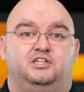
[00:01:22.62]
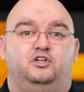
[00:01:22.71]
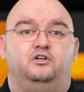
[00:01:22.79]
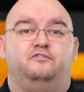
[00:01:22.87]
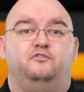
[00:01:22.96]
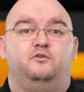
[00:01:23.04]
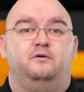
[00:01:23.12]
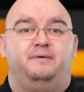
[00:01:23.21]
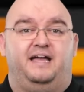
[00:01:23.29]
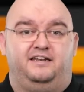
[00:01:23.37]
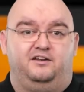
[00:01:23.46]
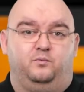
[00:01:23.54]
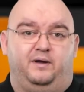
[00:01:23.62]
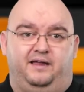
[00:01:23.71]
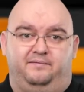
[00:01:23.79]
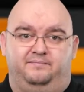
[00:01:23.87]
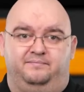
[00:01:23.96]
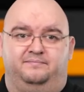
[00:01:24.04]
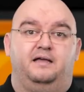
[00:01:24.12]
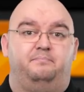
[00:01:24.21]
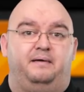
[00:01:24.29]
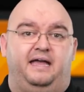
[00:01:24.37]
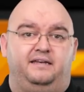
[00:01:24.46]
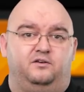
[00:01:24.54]
Look for abandonware.
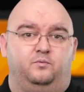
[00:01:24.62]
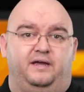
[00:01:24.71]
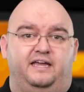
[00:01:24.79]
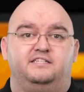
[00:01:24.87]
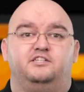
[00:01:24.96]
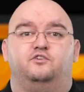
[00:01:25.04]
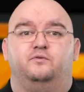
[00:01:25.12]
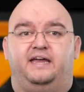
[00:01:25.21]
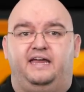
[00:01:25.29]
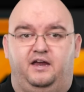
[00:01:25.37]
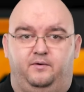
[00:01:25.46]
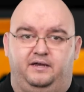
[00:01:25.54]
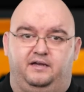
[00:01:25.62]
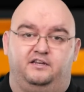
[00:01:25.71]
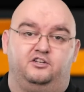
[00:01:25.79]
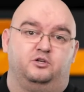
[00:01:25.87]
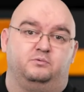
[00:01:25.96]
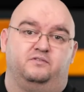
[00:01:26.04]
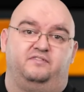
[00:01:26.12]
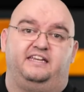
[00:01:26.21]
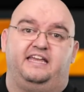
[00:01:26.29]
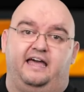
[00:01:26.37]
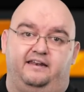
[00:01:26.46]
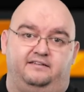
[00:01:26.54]
Abandonware is a grey area in terms of
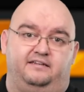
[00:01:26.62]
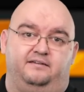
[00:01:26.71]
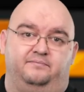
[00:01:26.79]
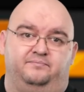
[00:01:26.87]
legality.